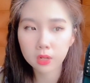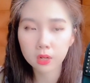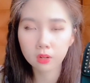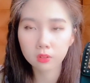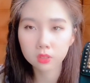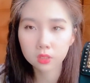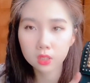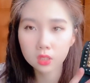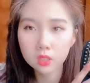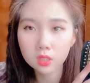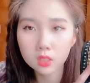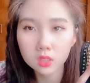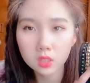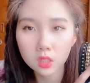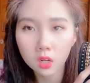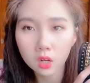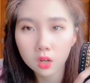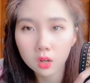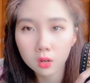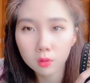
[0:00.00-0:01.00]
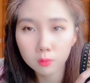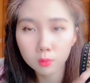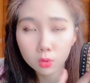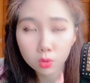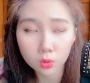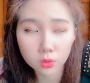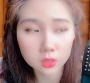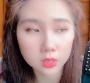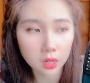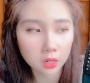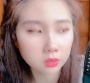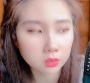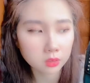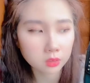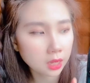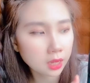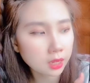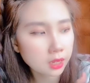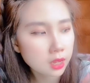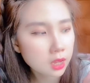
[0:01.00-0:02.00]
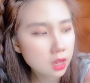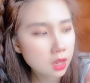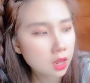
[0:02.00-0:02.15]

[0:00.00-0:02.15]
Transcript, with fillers: else's um, clothes outside,